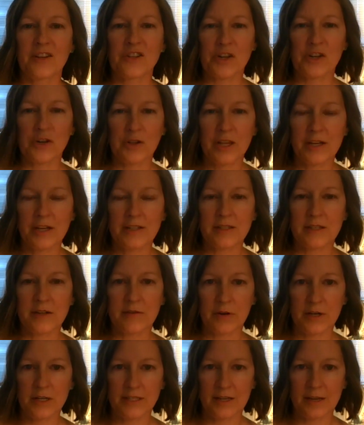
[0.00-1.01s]
sure looks
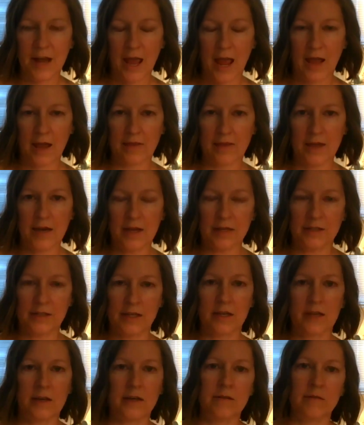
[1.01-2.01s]
different today than it
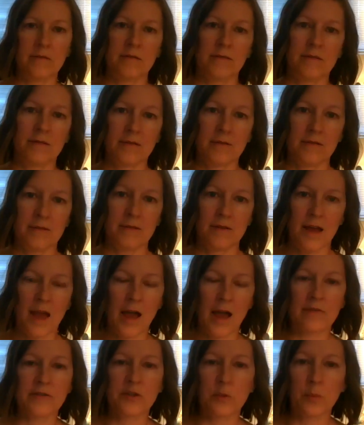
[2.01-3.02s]
did
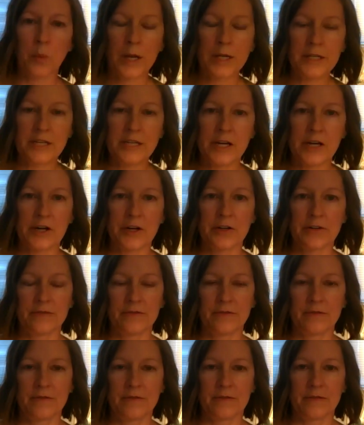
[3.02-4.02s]
after 1 year,
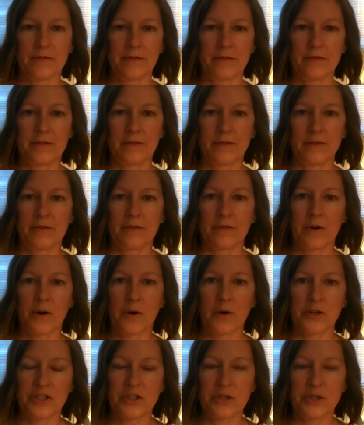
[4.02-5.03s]

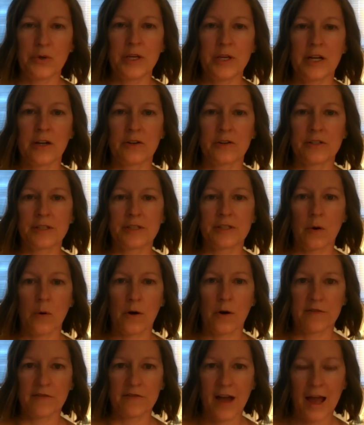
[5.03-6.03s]
2 years,
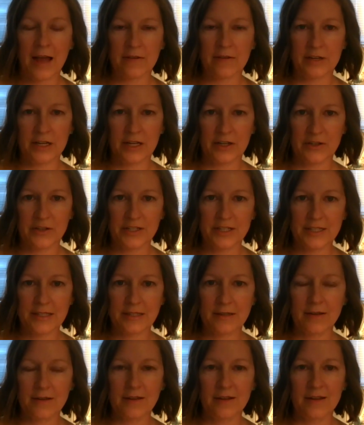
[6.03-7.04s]
or 5 years.
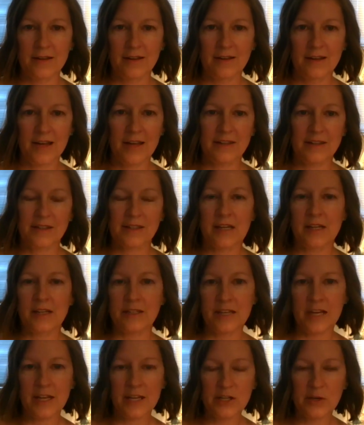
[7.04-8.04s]
It's
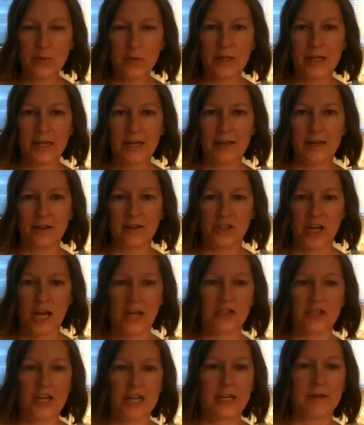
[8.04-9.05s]
continually
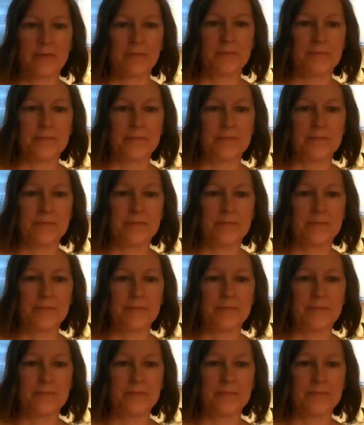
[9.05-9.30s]
changing.